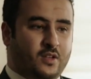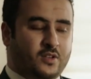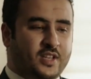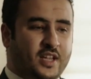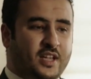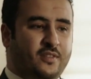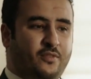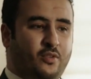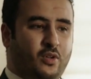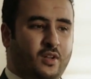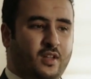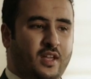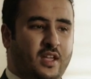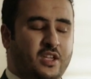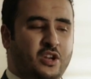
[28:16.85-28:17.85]
Second of
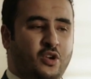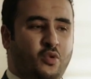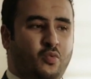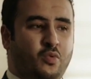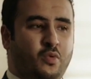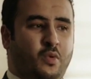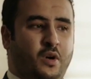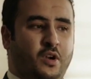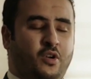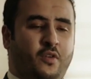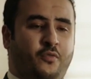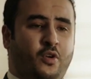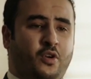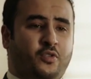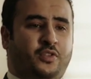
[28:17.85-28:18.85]
all, what
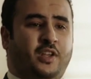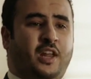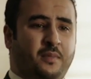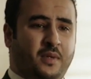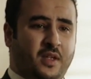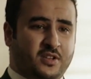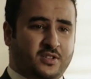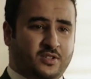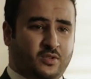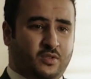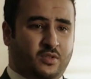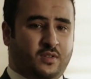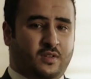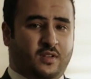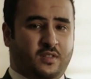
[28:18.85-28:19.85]
you're telling me is
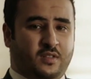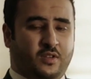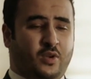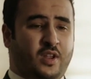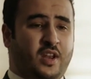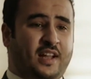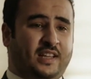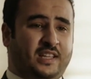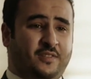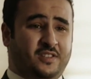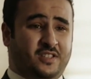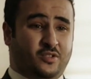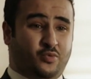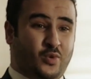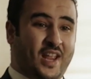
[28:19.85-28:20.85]
the Iranian activity
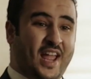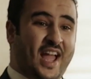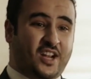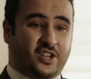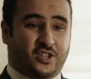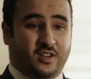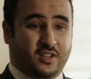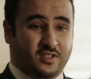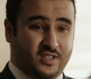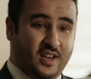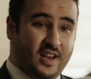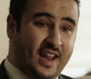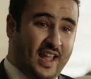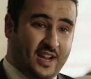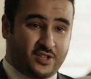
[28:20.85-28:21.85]
is a reaction, is
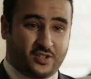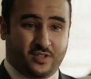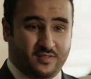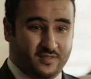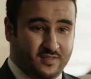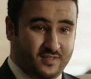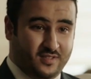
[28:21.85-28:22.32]
not an action.